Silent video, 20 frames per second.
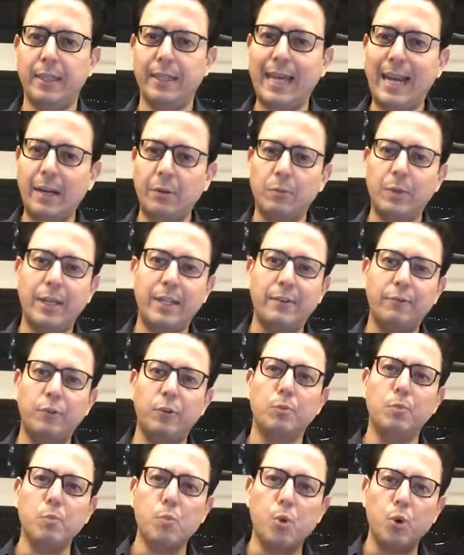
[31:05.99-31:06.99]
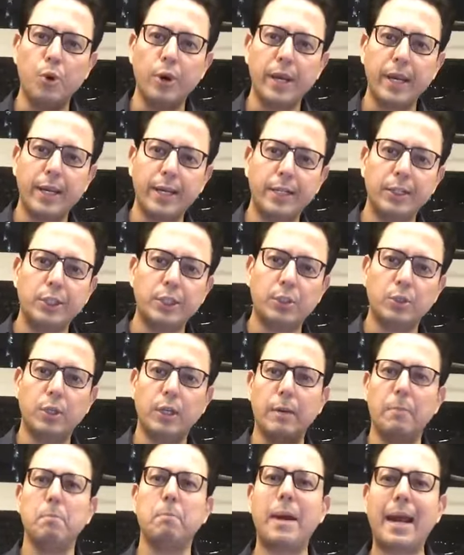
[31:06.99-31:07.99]
That will give you more energy to
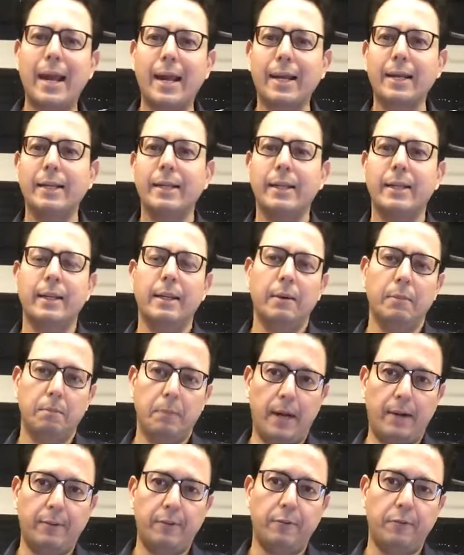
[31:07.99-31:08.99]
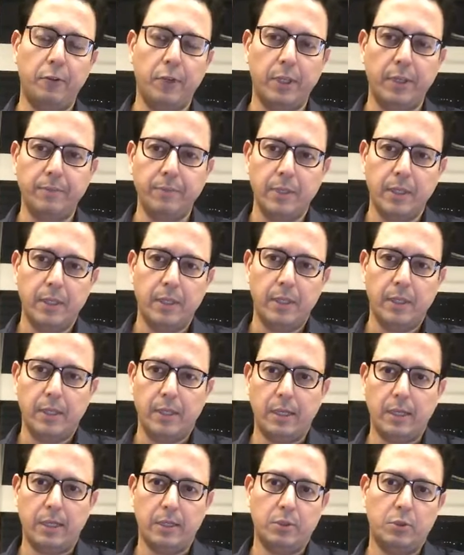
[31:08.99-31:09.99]
come back powerfully
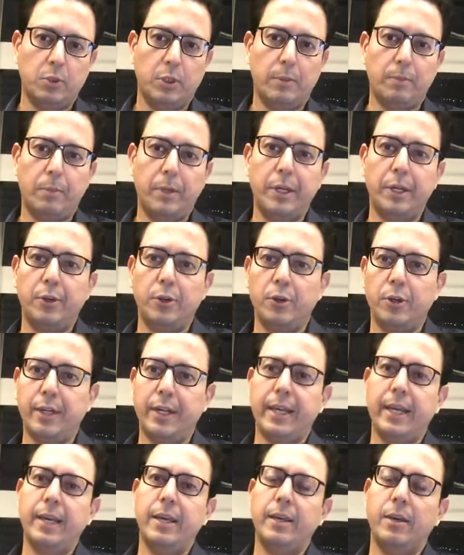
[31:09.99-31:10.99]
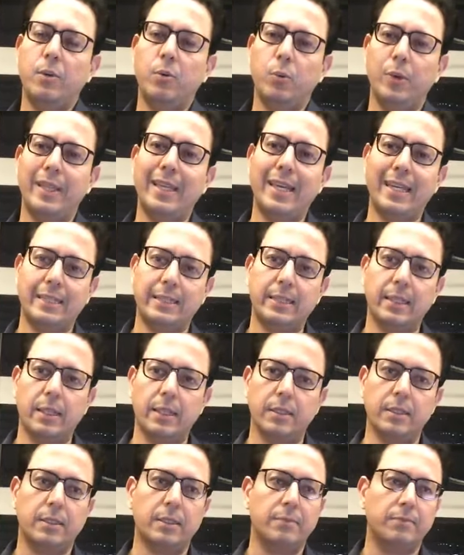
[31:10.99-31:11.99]
uh, to complete your day with
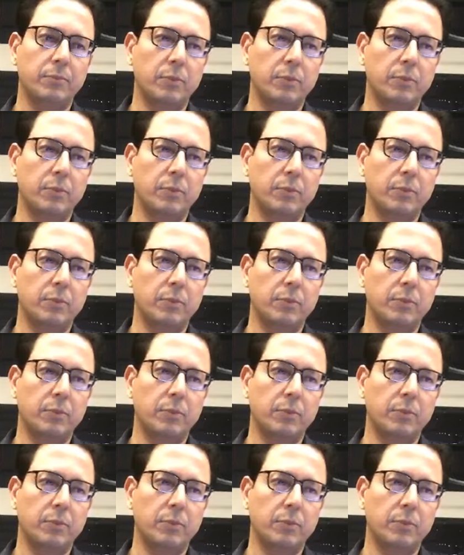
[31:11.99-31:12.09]
excellence.